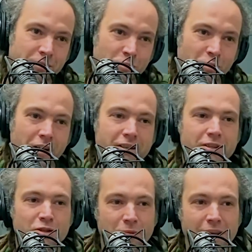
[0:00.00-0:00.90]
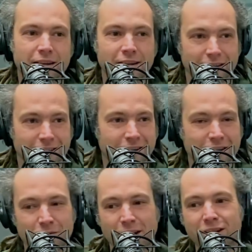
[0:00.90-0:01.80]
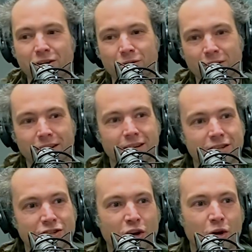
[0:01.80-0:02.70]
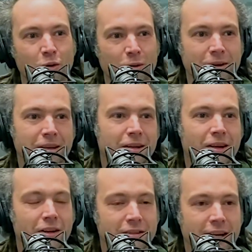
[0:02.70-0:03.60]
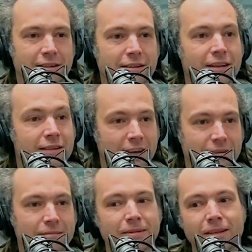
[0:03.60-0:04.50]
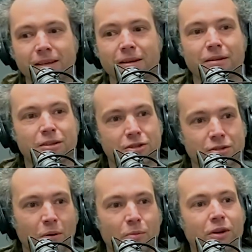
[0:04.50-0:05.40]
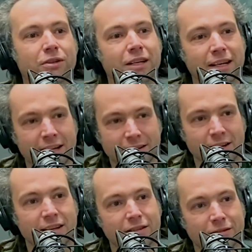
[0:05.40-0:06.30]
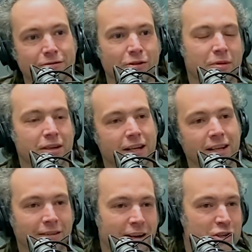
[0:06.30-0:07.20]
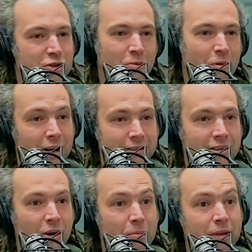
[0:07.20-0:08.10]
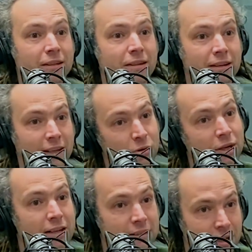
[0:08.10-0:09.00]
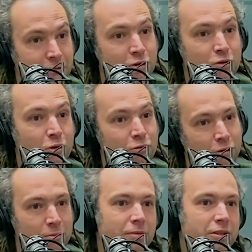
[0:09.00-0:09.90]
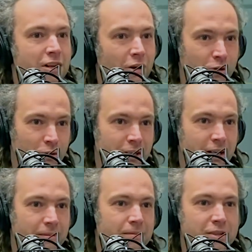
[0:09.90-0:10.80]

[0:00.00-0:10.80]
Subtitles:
London to make a radio show on that. And then someone listen it from an international marketing company, and then you get a telephone call from South Korea.